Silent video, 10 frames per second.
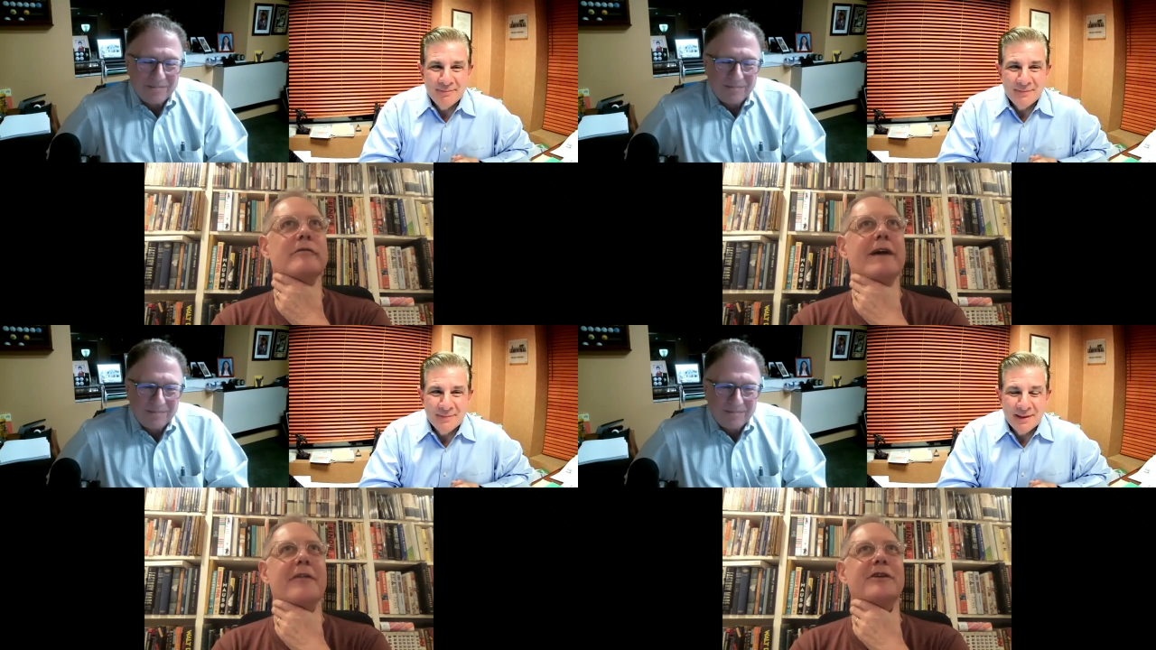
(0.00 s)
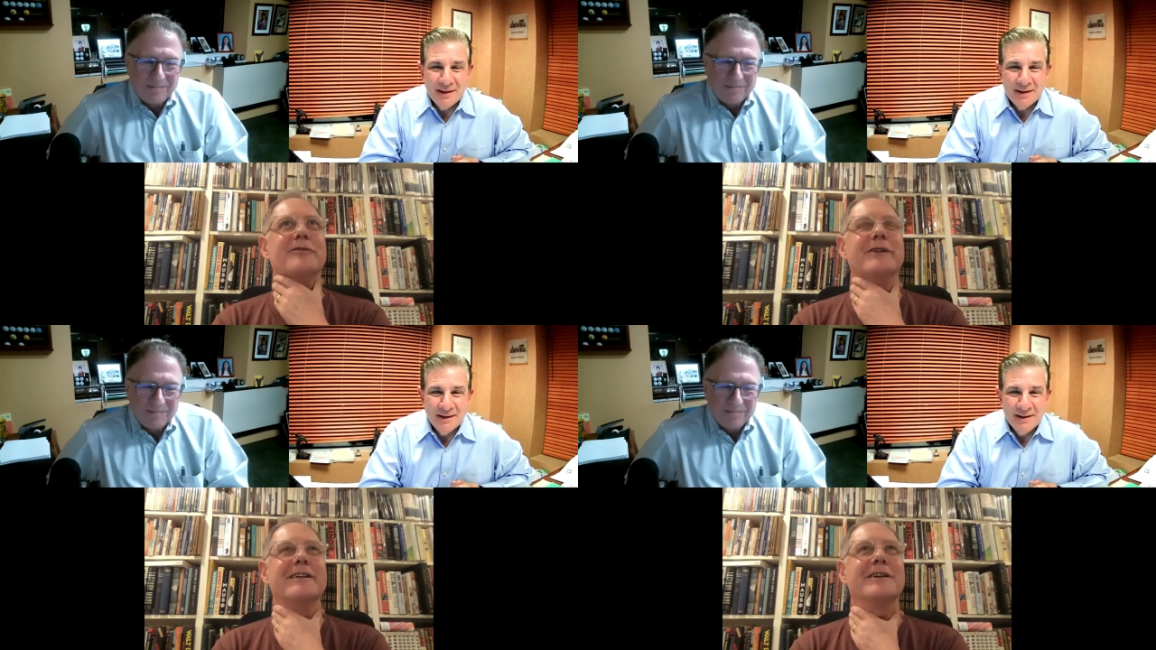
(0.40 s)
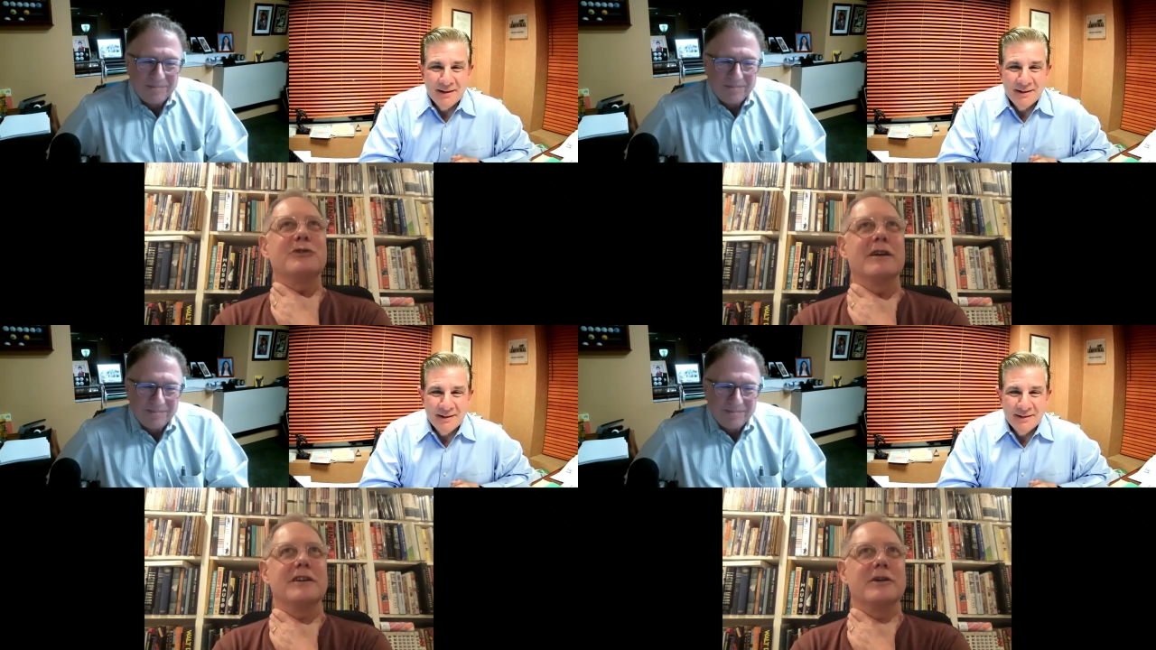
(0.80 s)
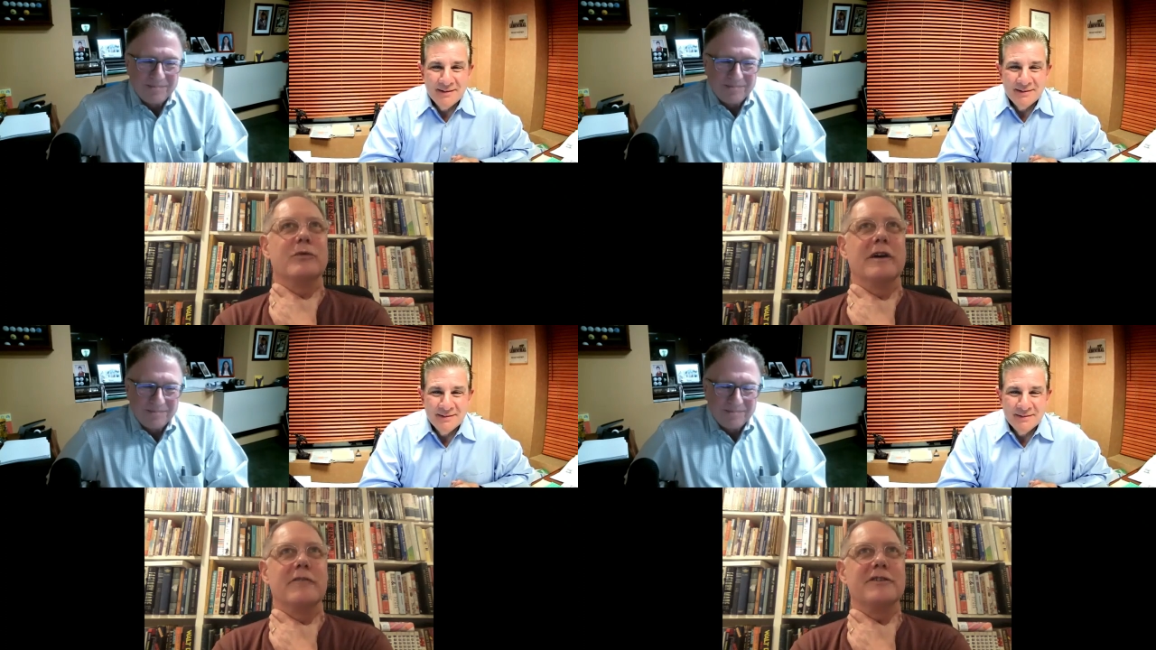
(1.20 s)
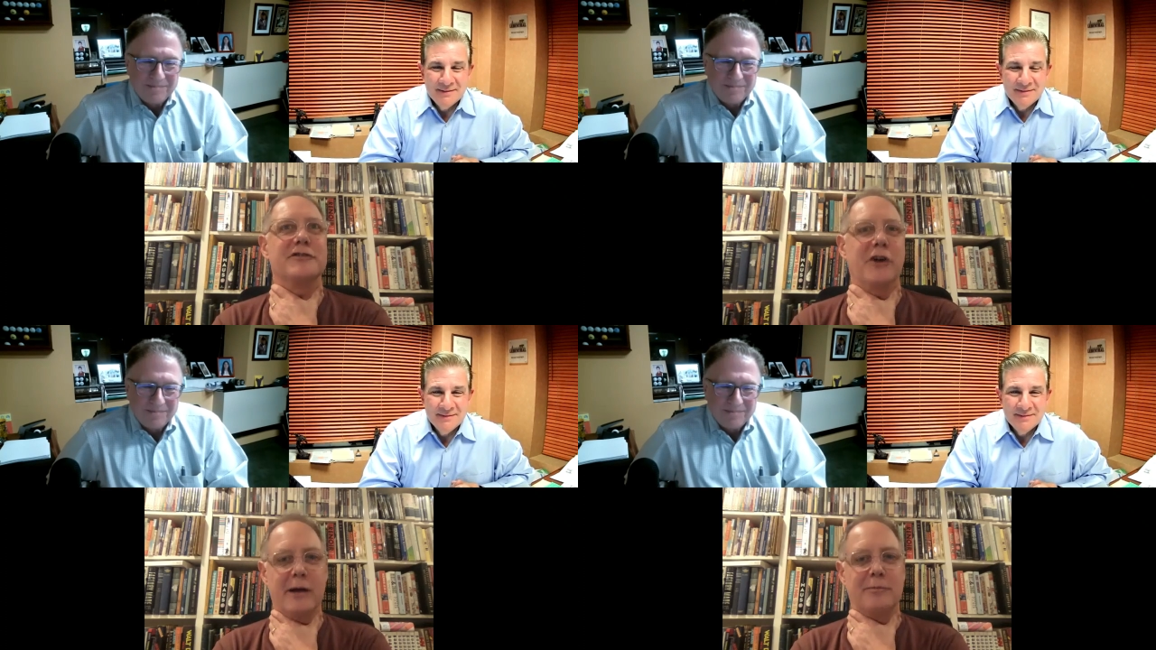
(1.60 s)
Speaker 1: we've had this really interesting run of
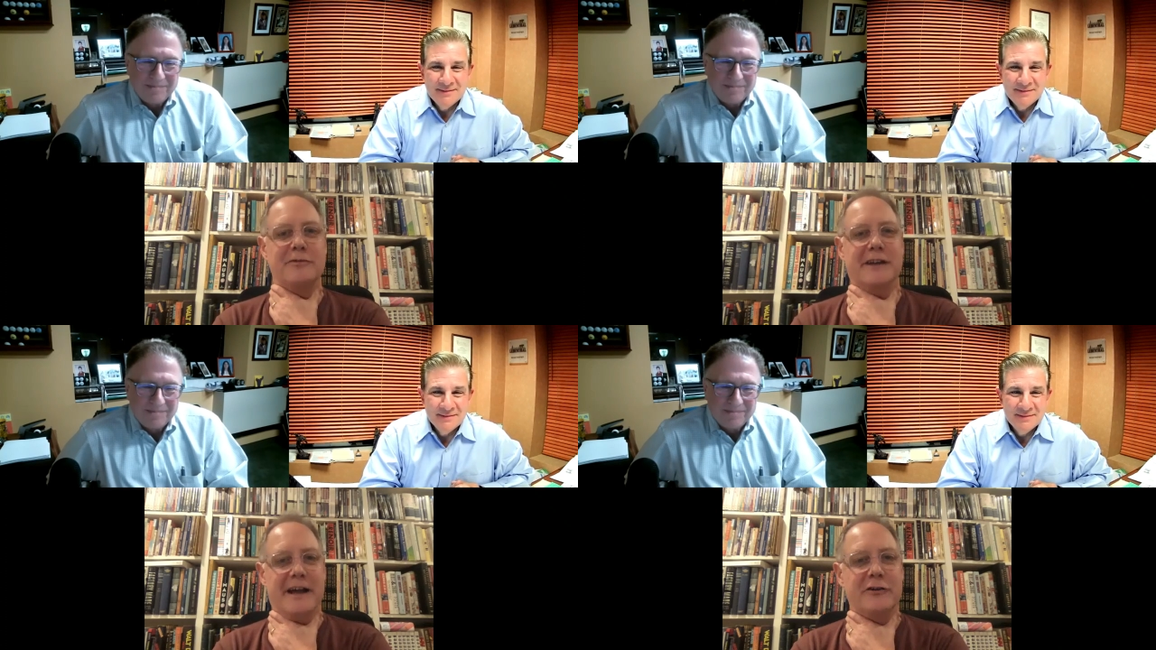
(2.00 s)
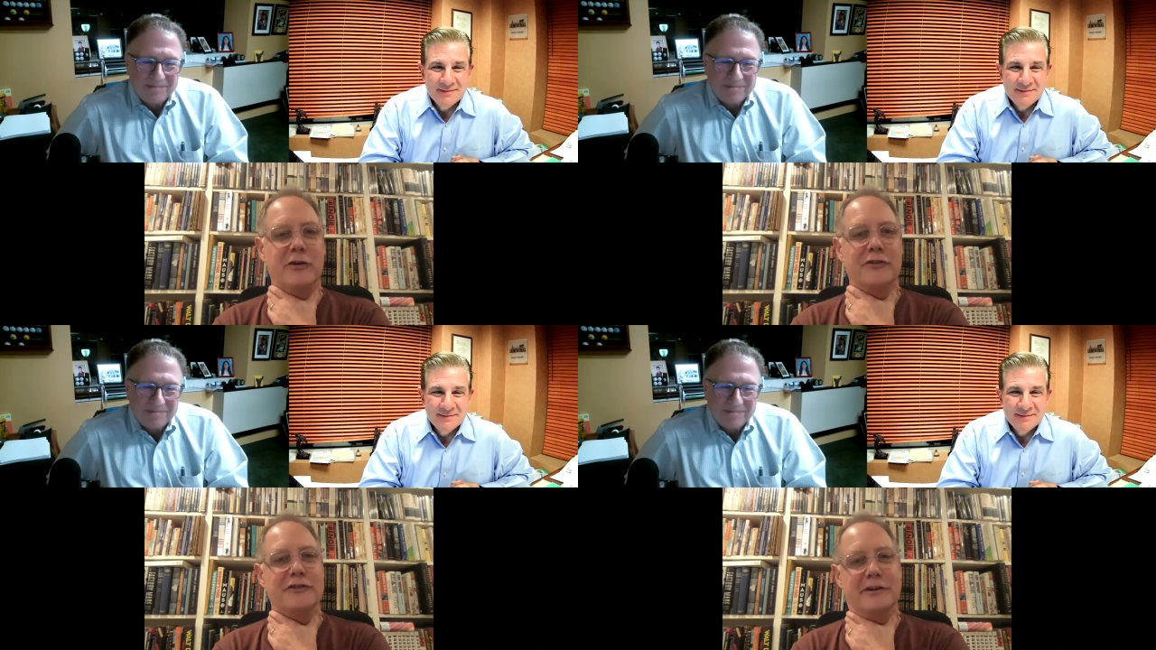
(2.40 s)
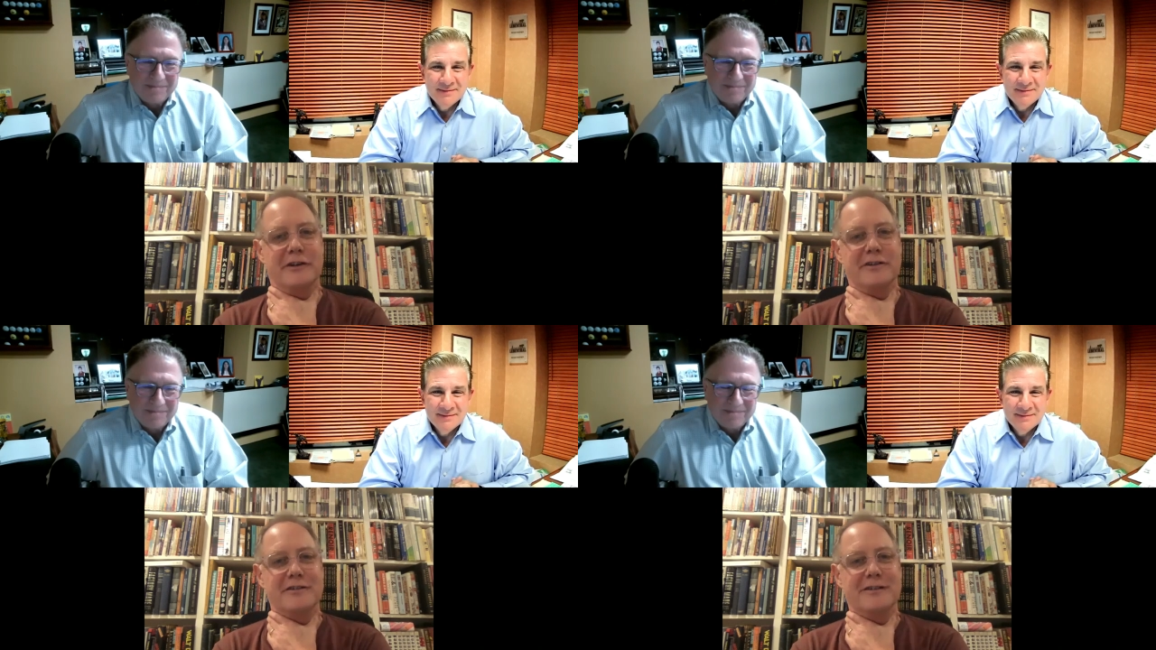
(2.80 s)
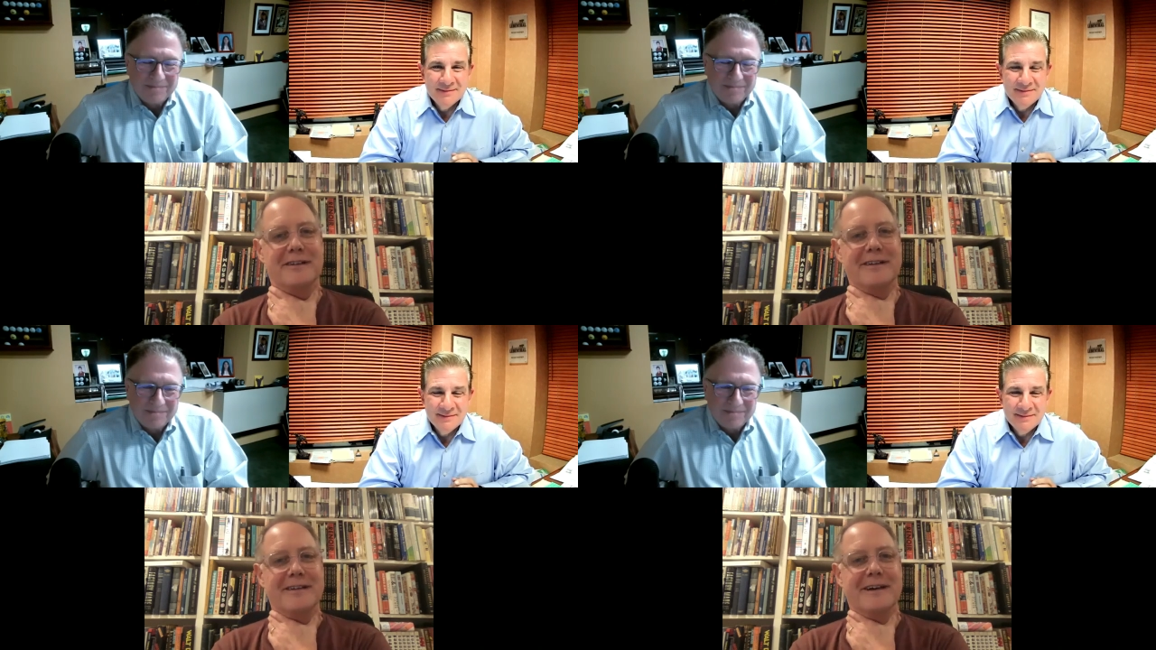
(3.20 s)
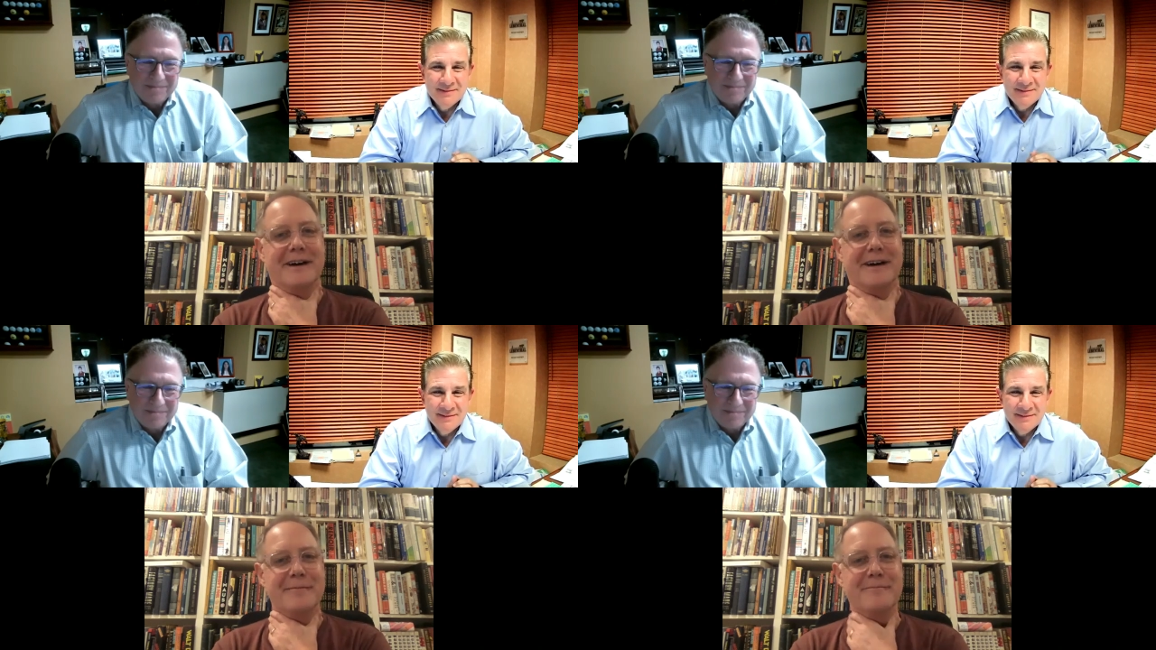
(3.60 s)
startup scandal series.
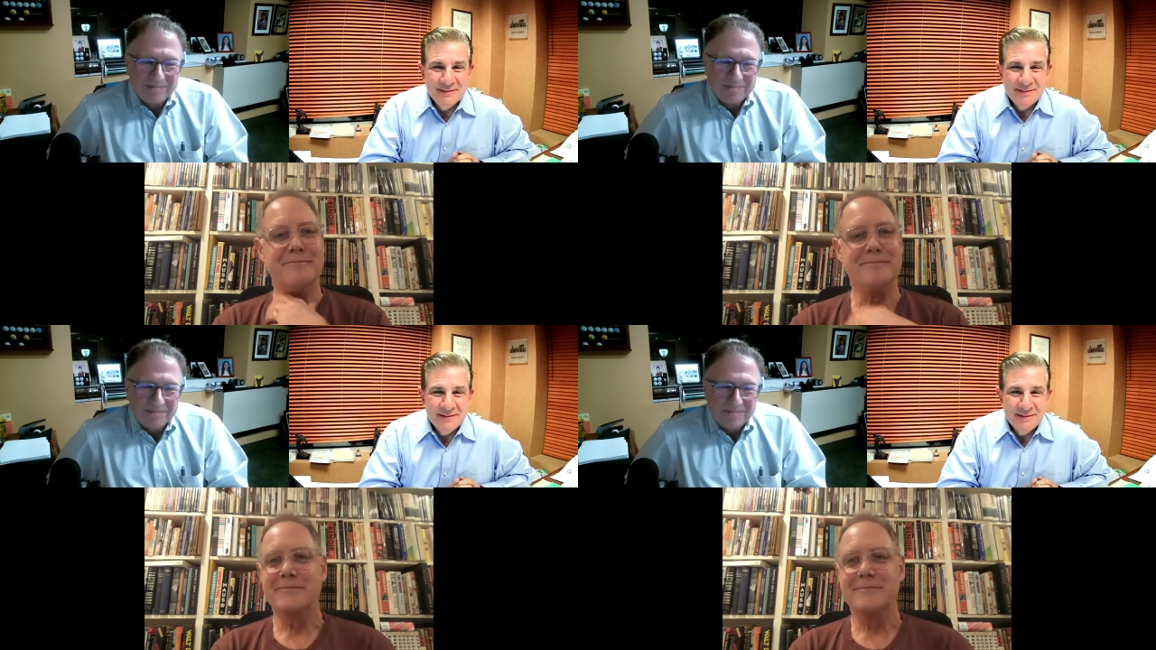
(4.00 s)
Um,